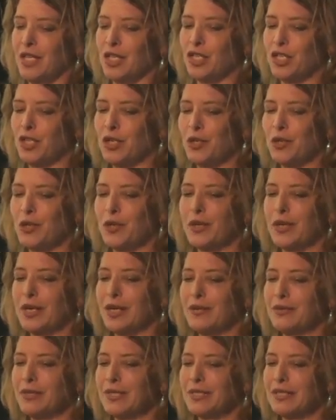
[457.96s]
So
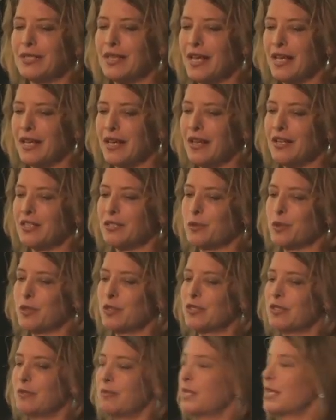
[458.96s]
it was
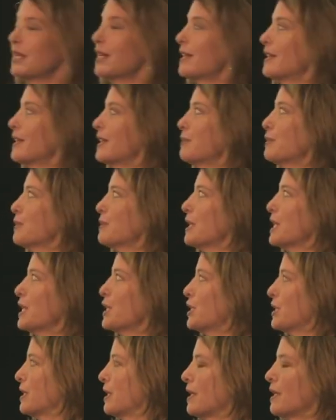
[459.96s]
supposed to be a
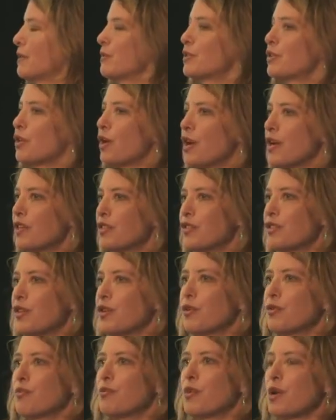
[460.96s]
liberation. It was
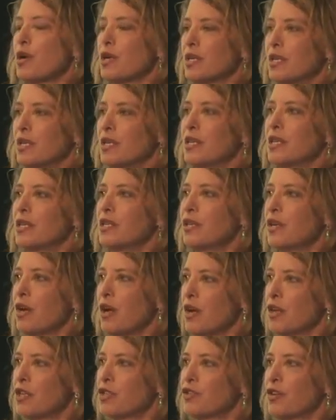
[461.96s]
also marketed in
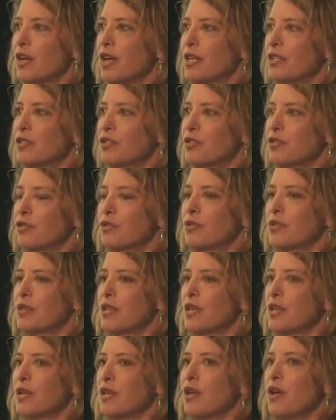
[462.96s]
contrast to
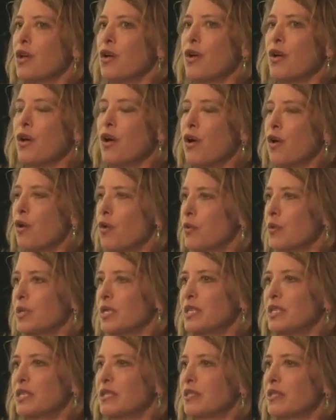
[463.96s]
the
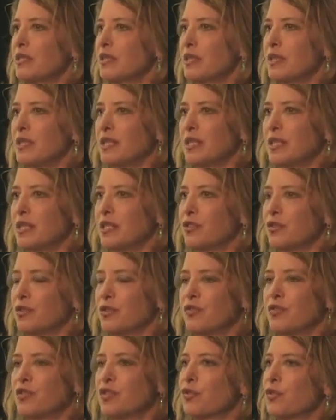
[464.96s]
always
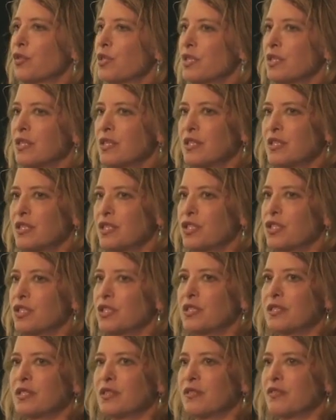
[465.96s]
sort of sordid
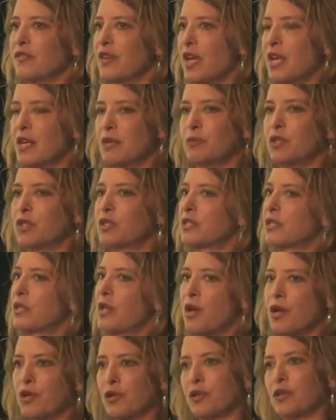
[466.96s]
conditions of animal
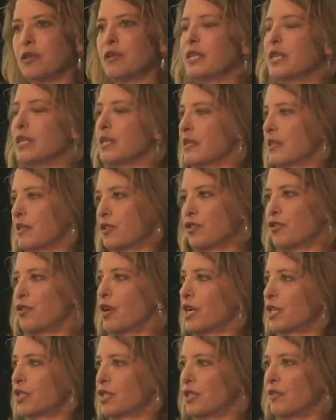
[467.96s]
slaughter and
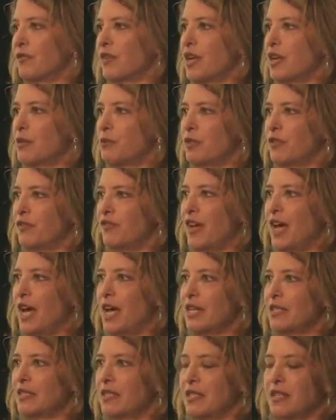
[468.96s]
extraction of animal
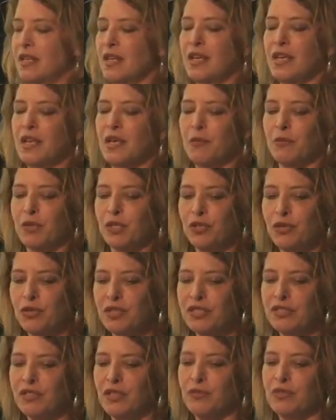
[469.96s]
fats. But
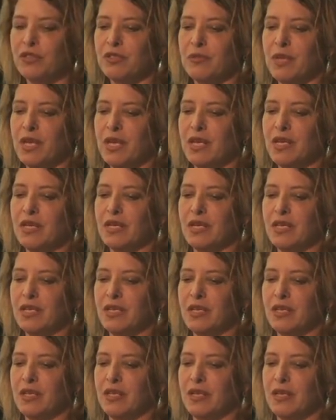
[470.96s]
Crisco was made
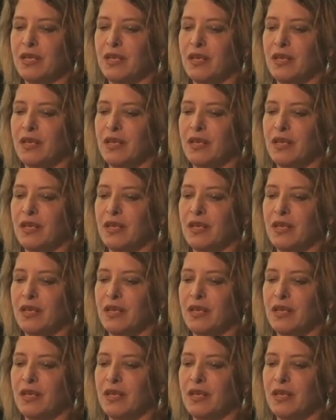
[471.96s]
in